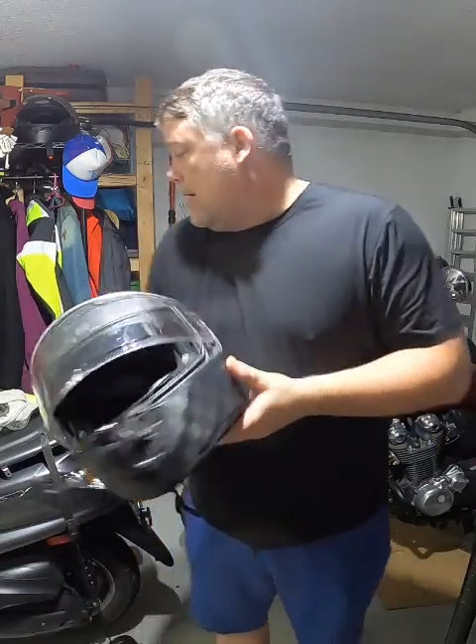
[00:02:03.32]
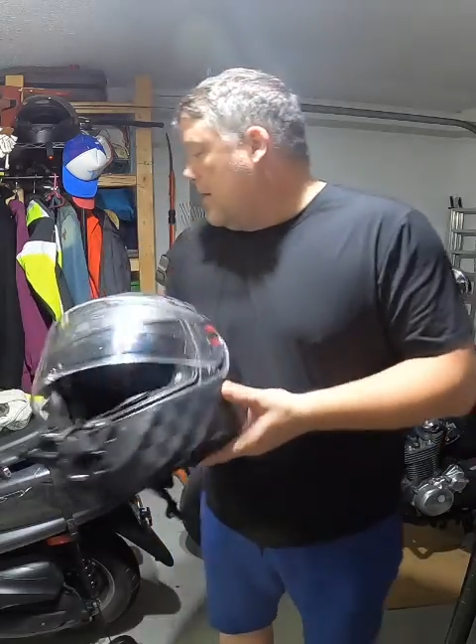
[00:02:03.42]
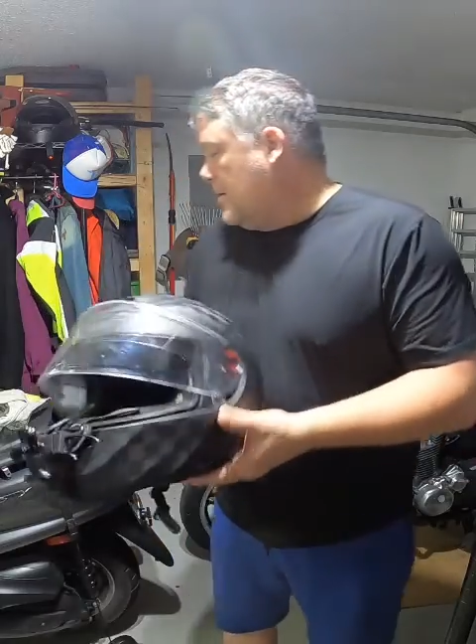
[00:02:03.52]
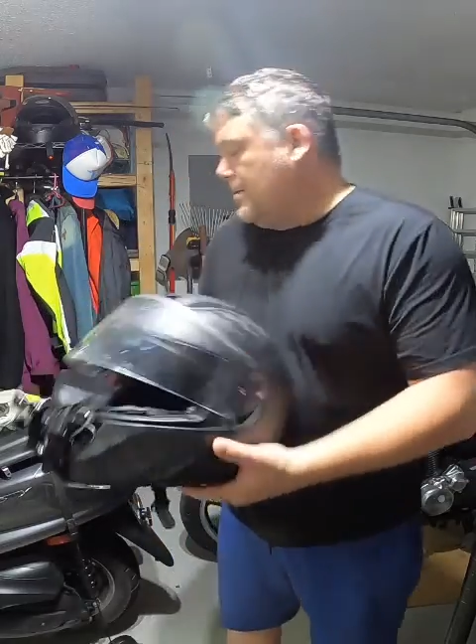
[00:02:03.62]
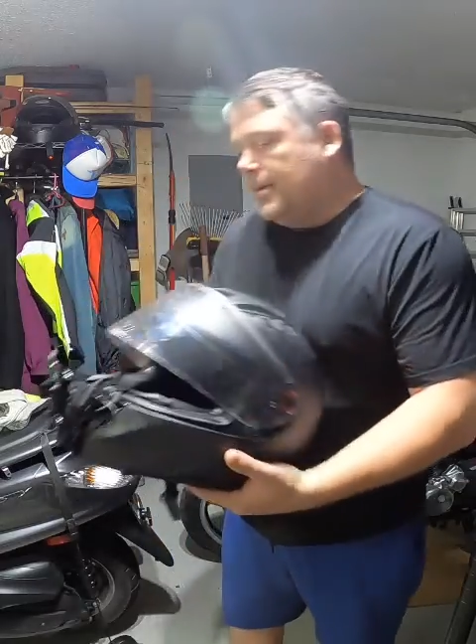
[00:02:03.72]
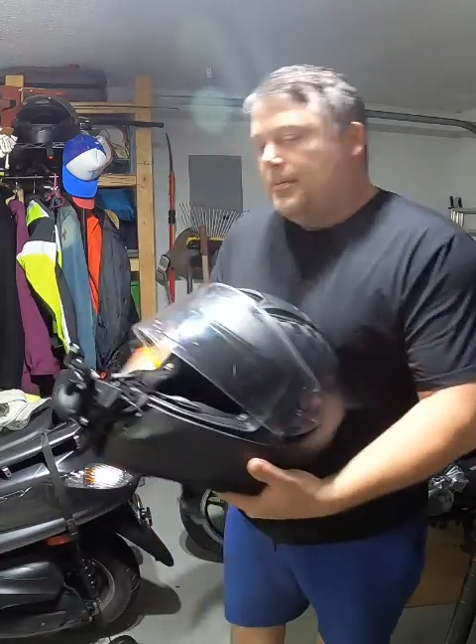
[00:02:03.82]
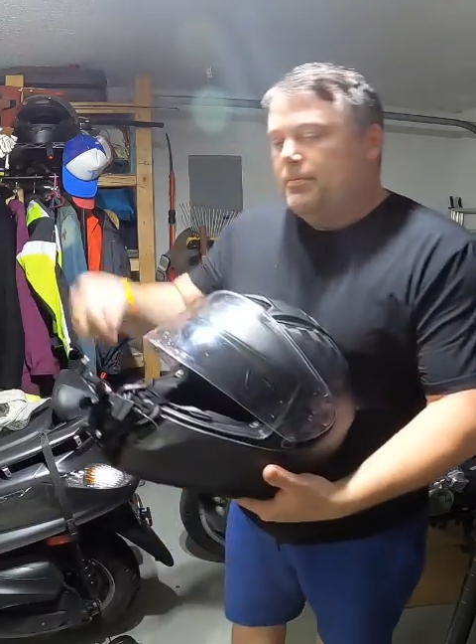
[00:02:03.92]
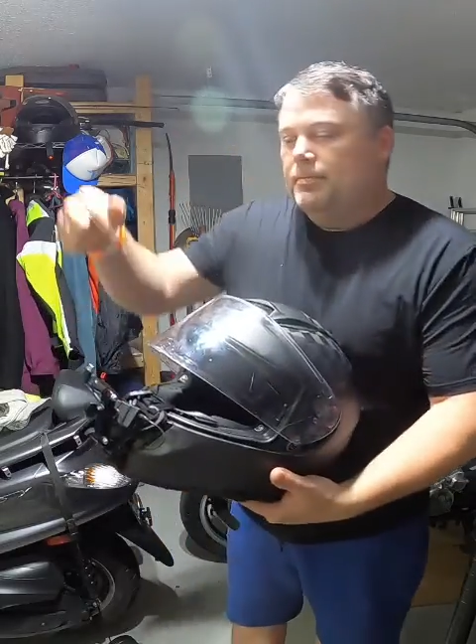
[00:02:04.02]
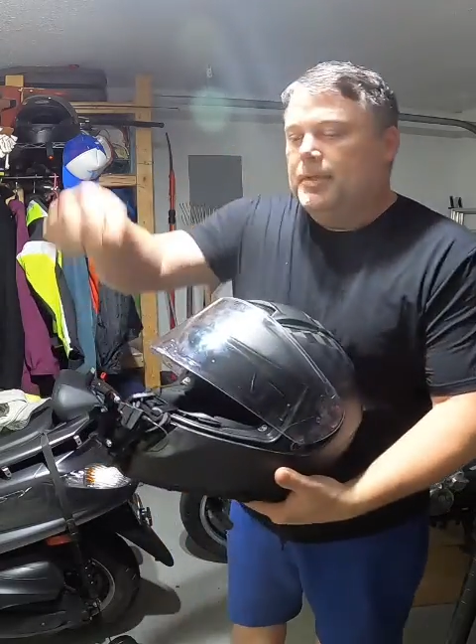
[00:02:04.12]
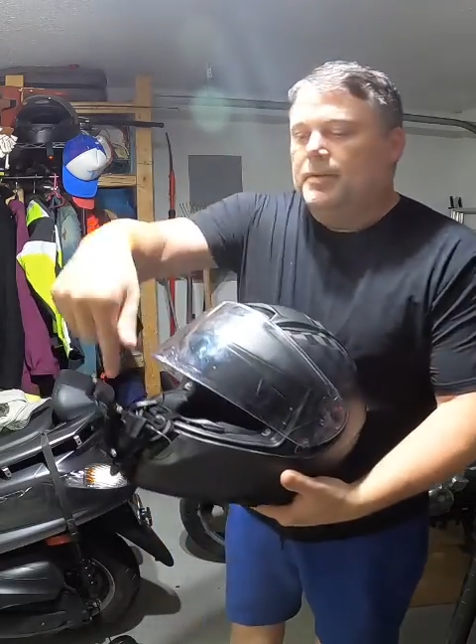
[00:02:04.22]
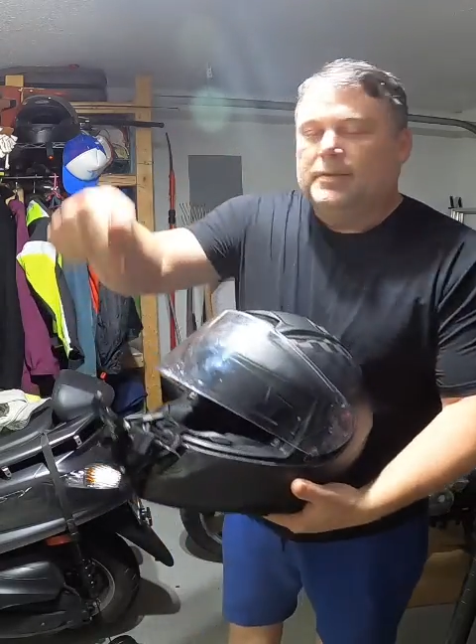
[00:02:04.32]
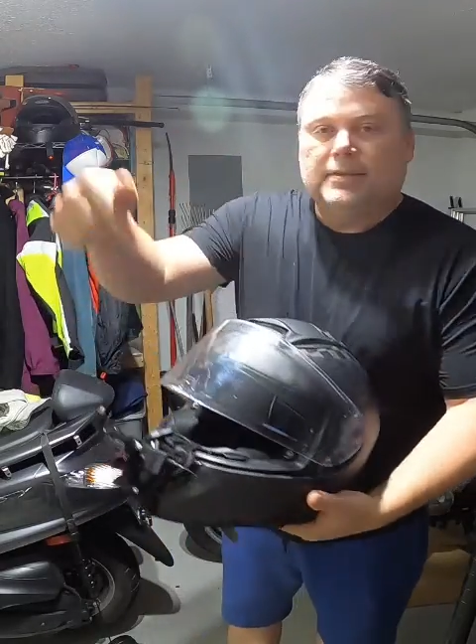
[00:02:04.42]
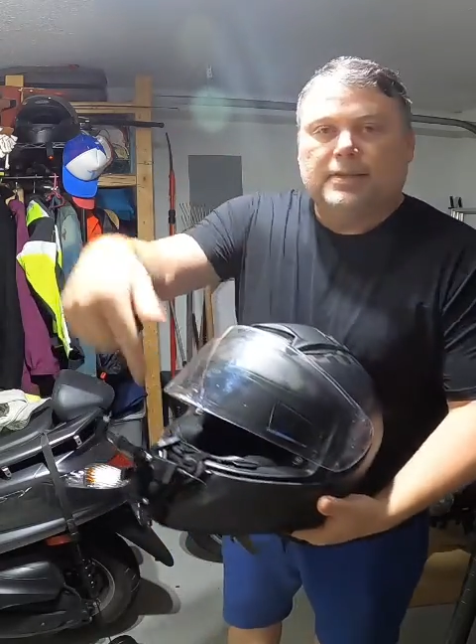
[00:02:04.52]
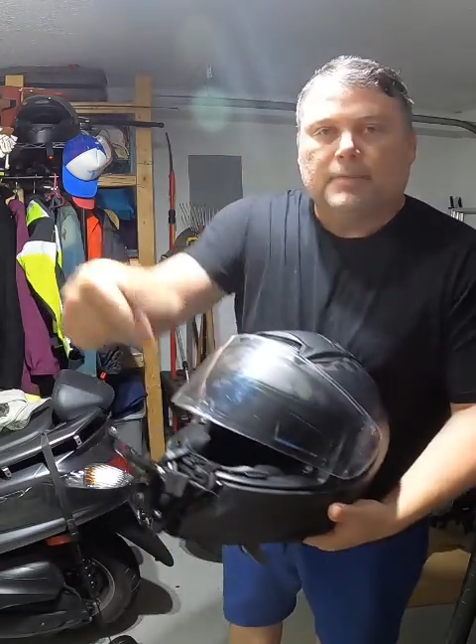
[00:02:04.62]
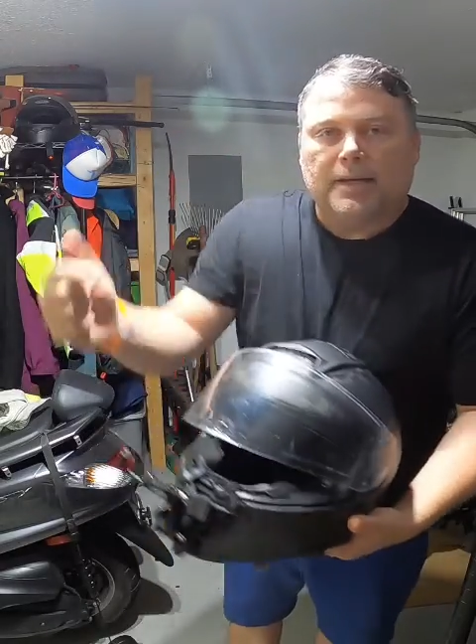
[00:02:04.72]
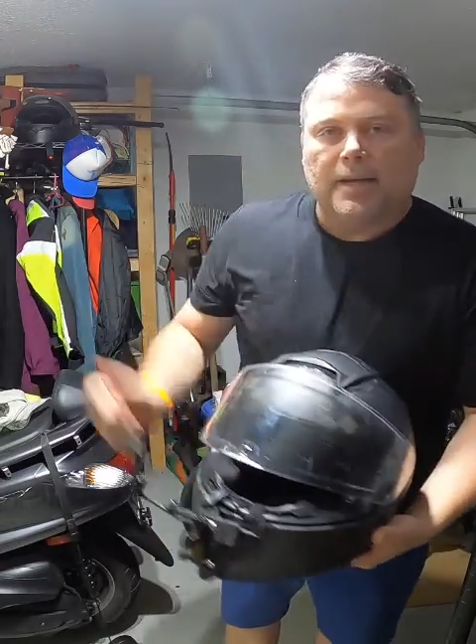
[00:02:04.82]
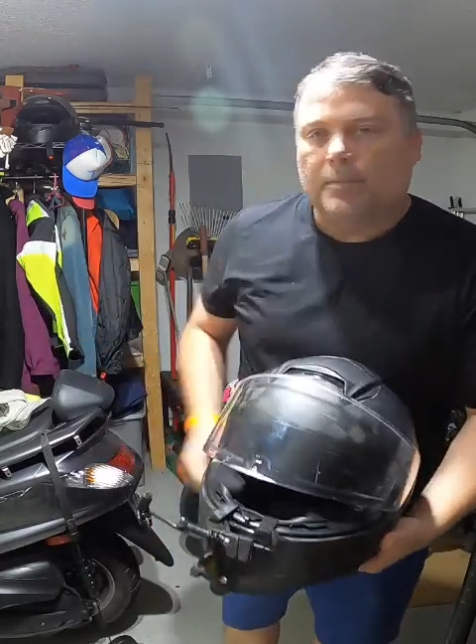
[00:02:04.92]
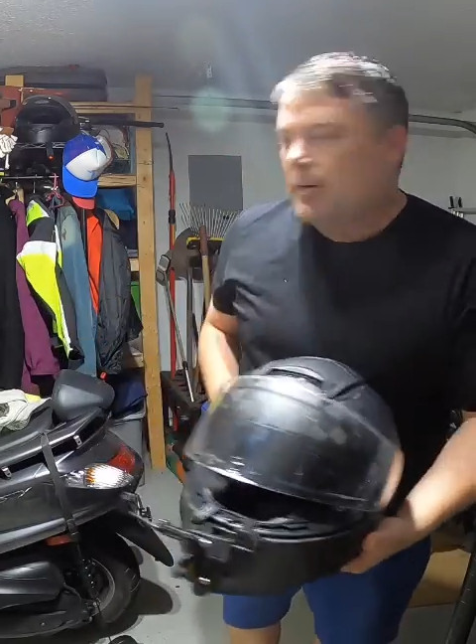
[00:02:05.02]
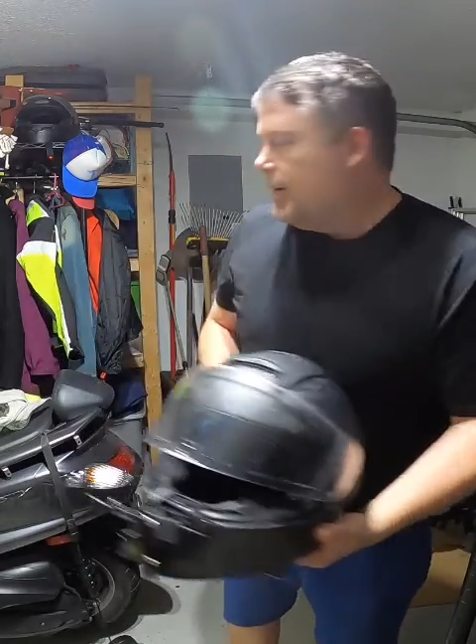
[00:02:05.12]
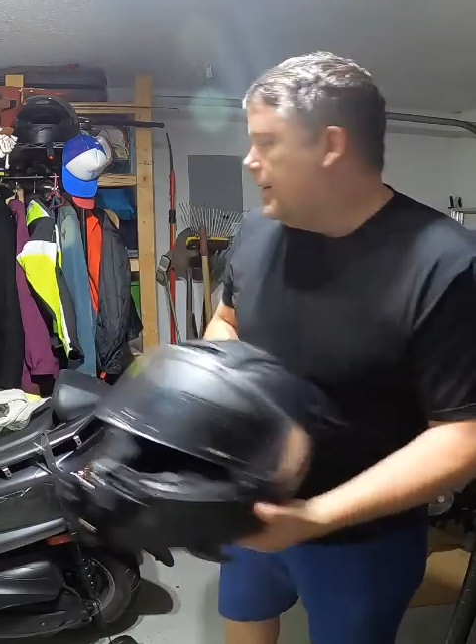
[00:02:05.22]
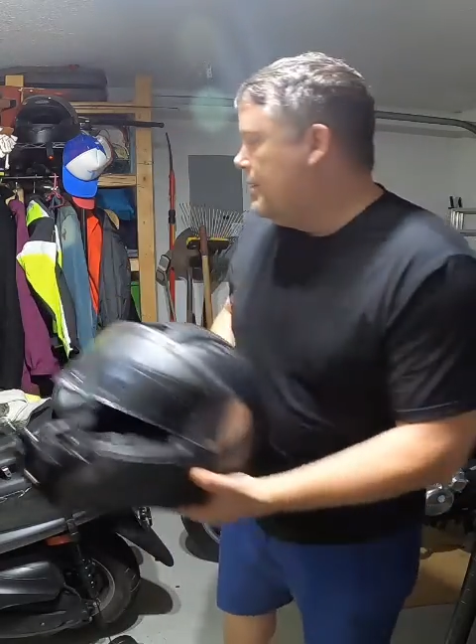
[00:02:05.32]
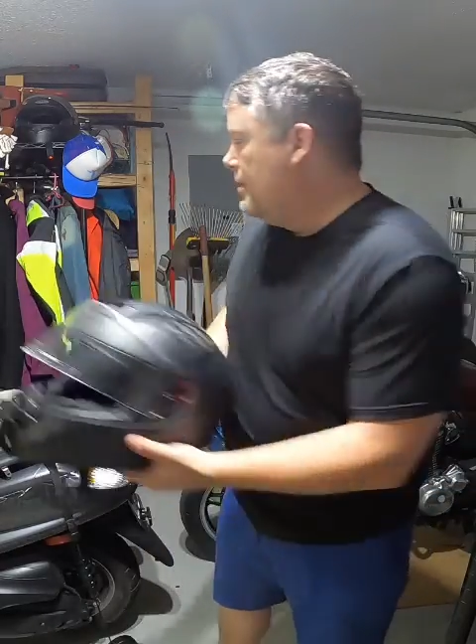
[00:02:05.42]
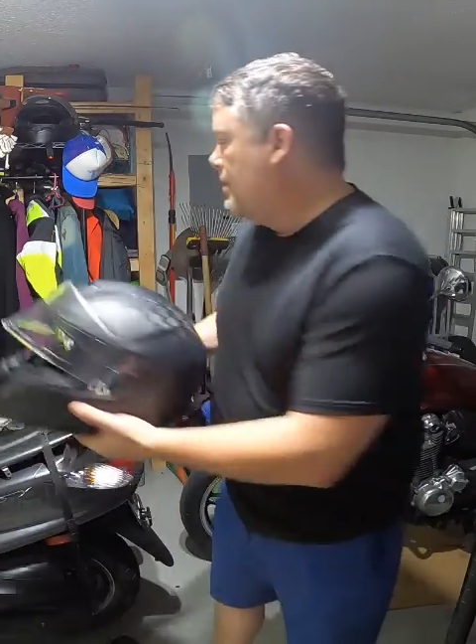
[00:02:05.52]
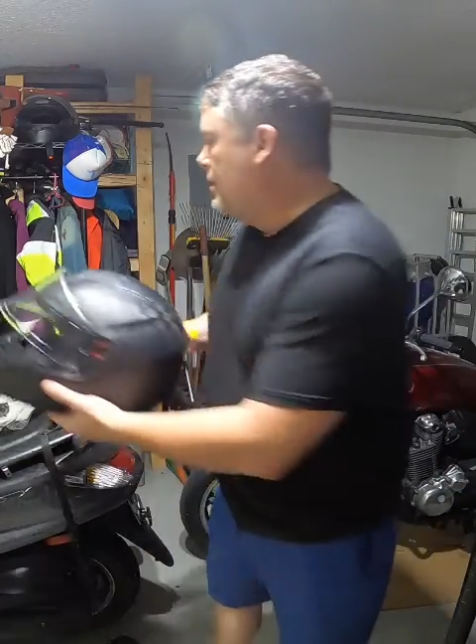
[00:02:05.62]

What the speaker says: and then, you know, just stick my camera in.